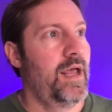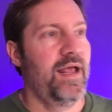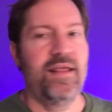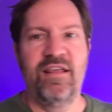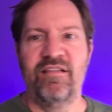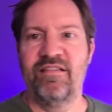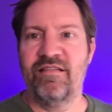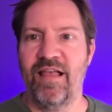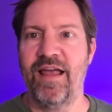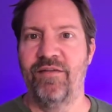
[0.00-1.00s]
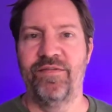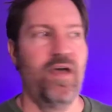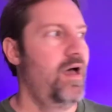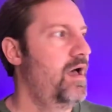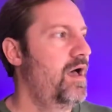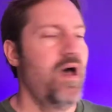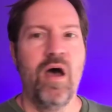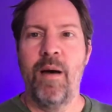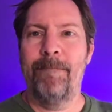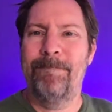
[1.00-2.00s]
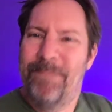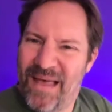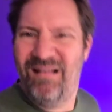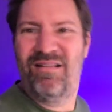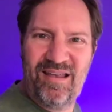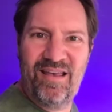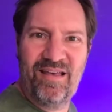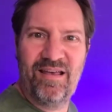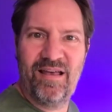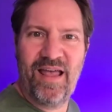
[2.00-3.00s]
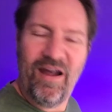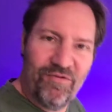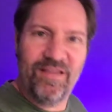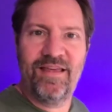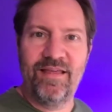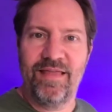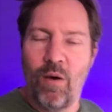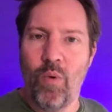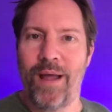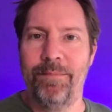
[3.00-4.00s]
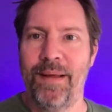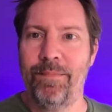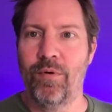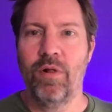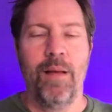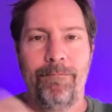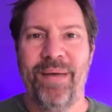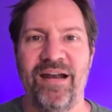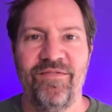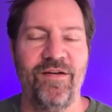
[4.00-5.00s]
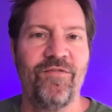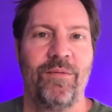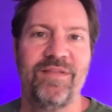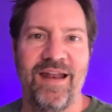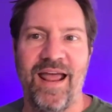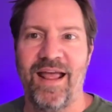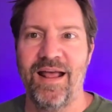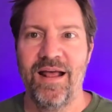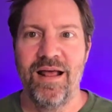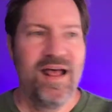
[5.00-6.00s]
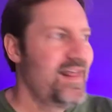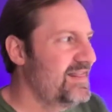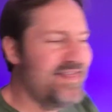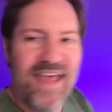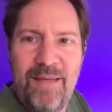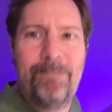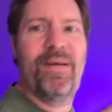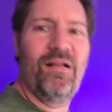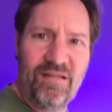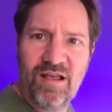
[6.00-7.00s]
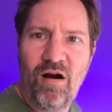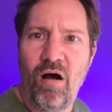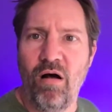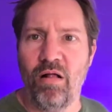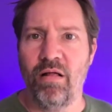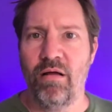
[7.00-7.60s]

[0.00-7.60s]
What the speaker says: And these slaves built everything that white people benefit from today. They built it all.